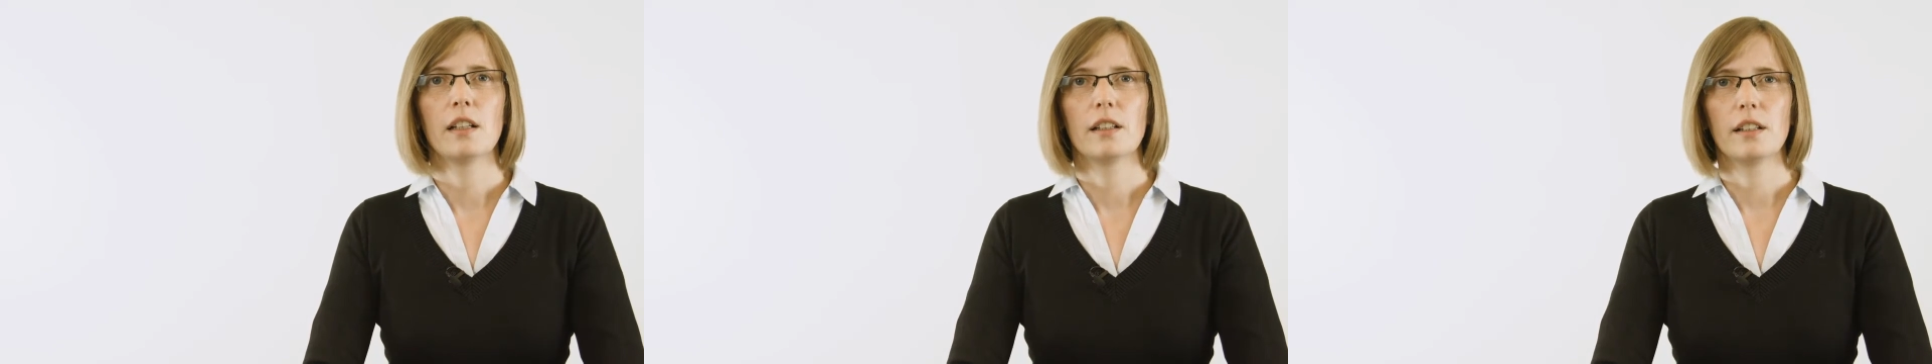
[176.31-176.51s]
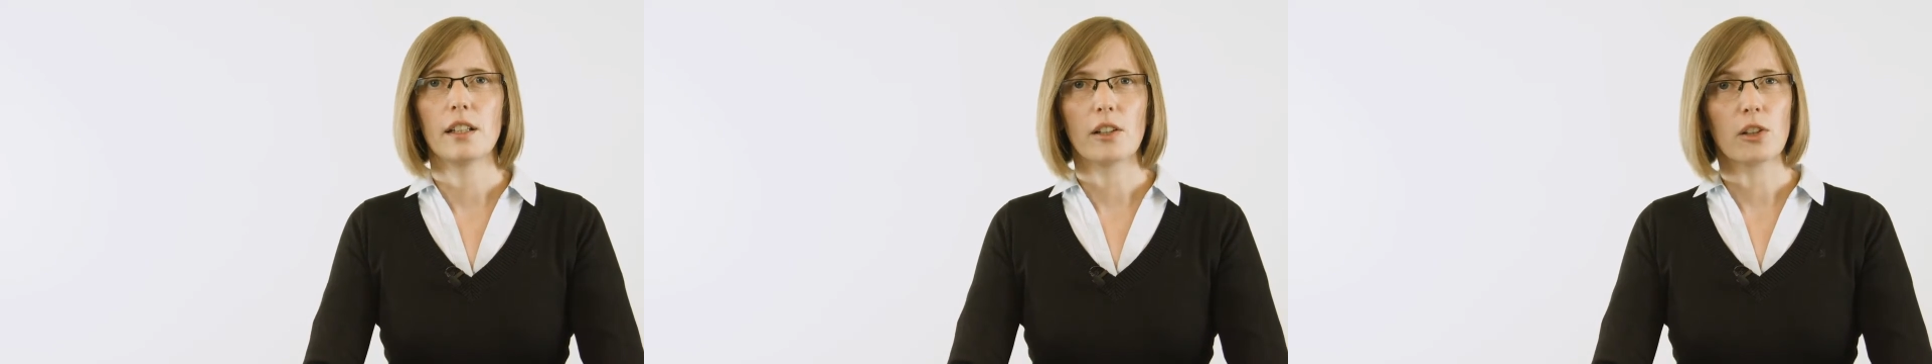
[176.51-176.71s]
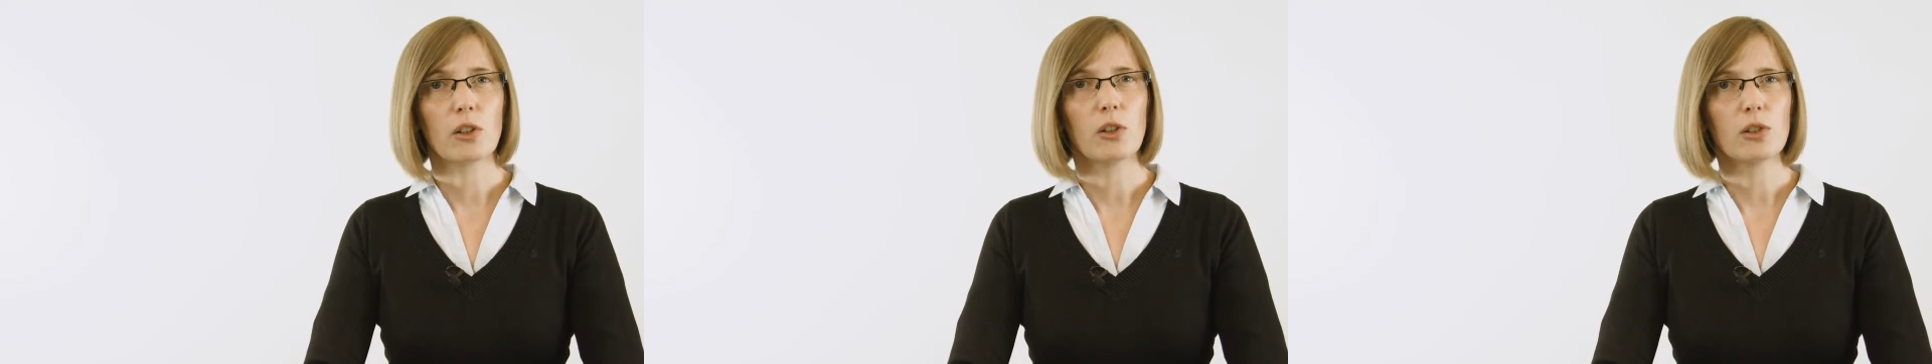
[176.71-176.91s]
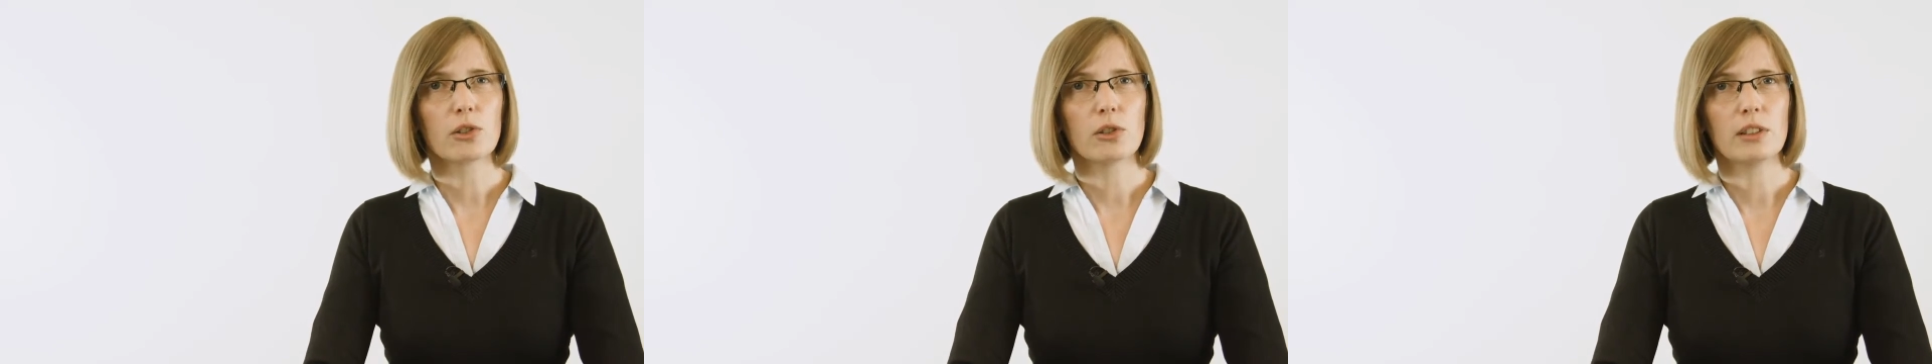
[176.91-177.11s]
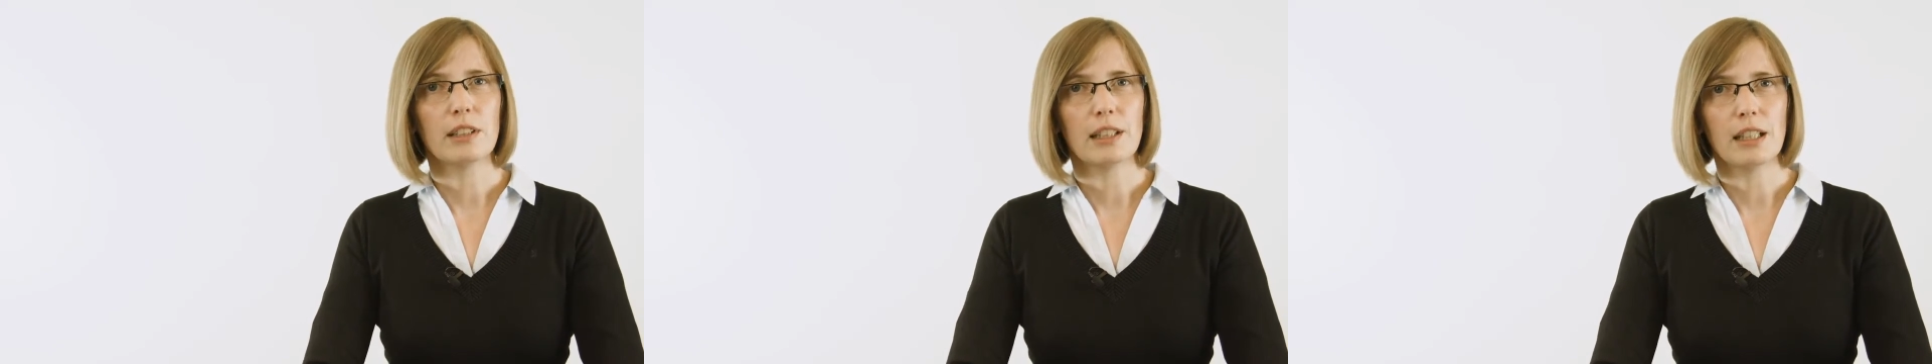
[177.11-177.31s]
There are
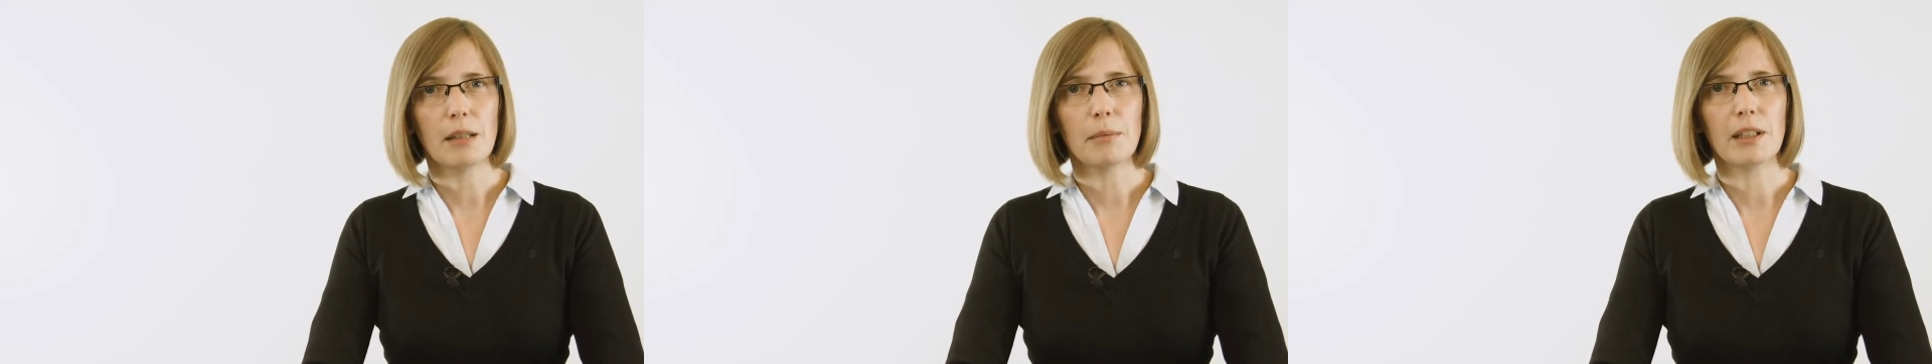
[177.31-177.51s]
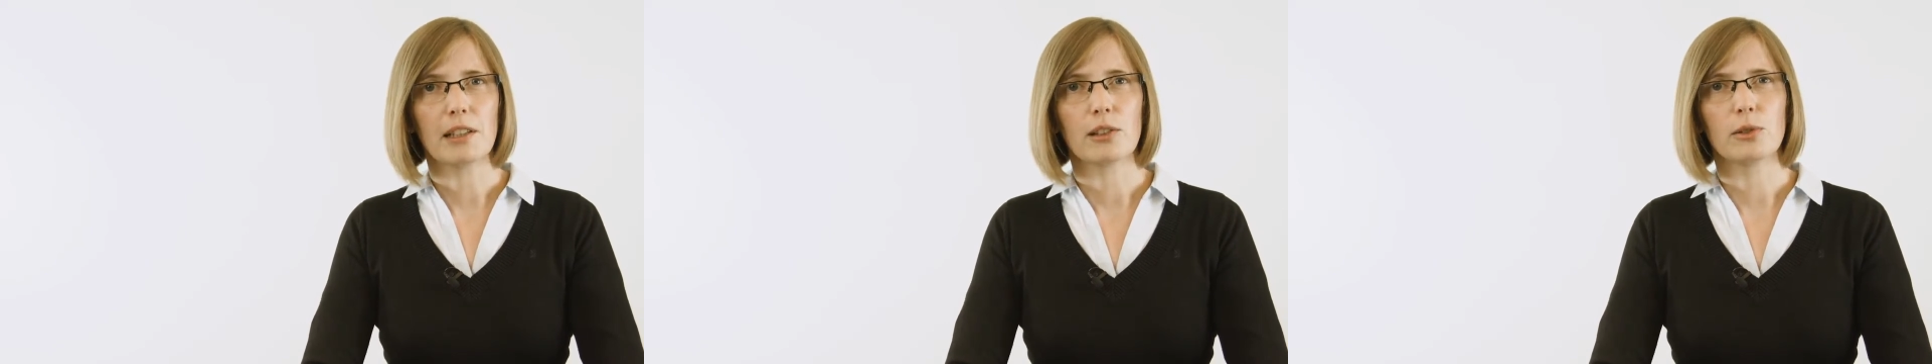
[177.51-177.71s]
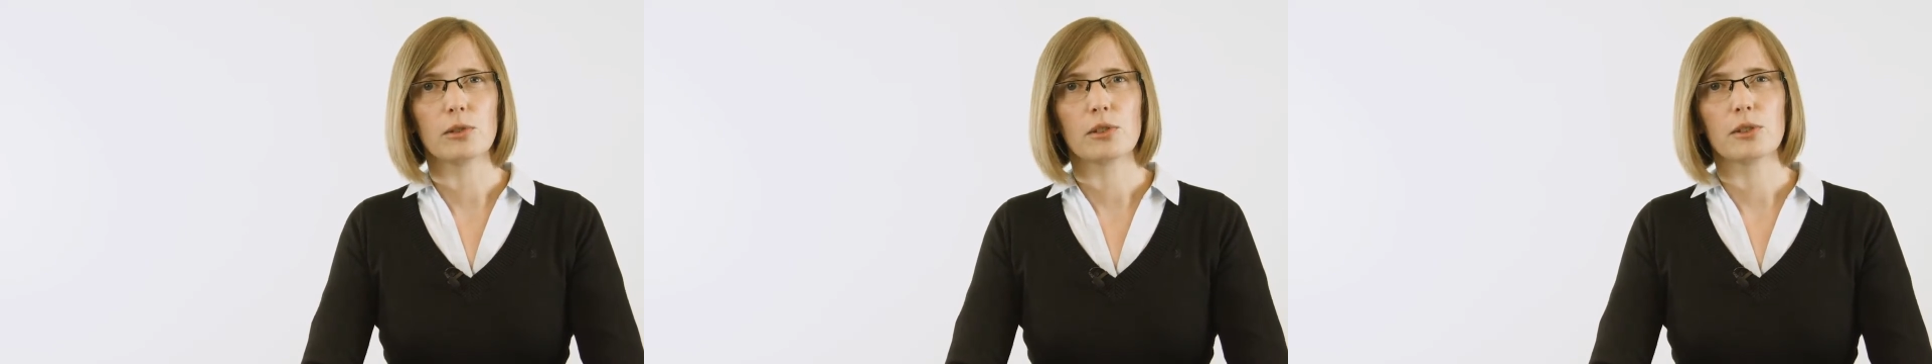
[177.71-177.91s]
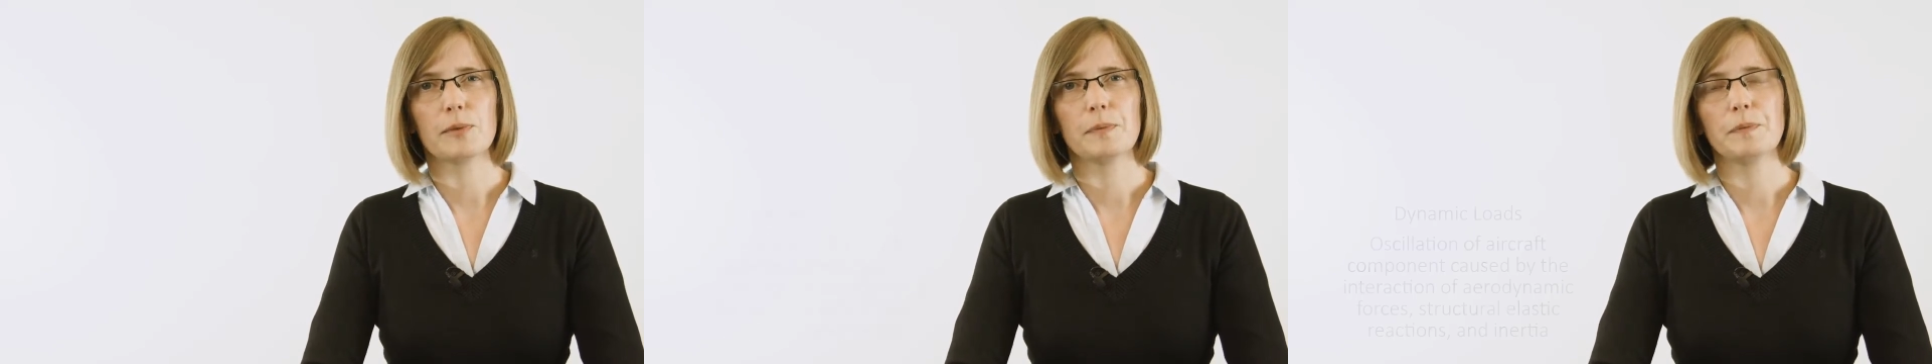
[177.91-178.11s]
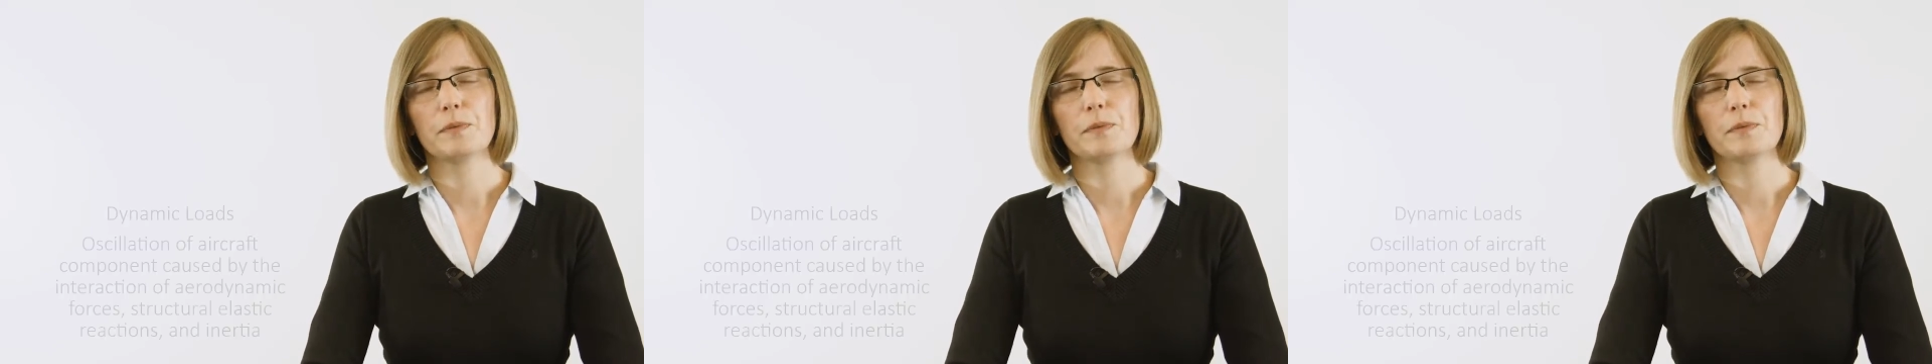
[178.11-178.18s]
also dynamic loads.